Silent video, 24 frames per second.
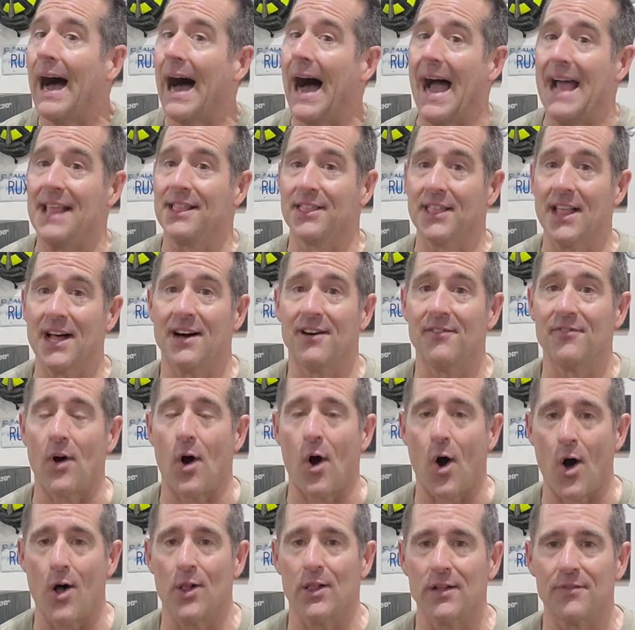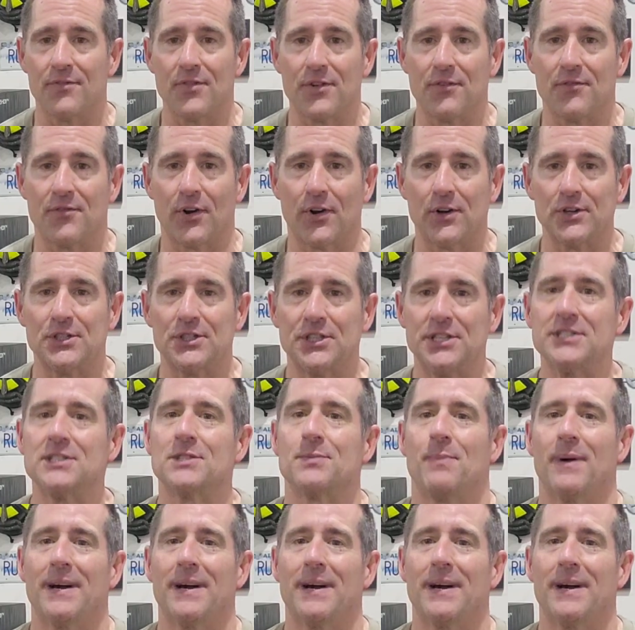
I love all of the versions,